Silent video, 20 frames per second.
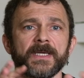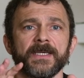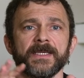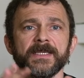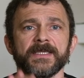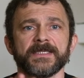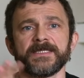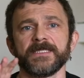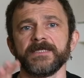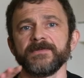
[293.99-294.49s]

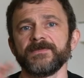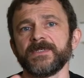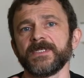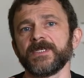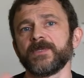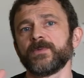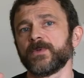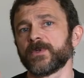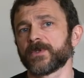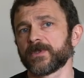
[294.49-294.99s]
as if they
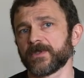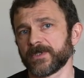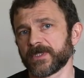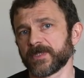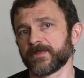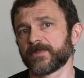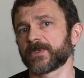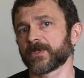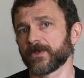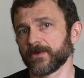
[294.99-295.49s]
were
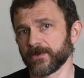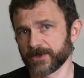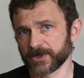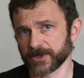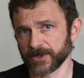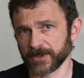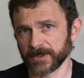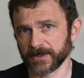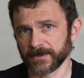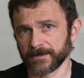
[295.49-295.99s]

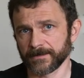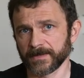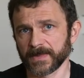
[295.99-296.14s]
reproaching.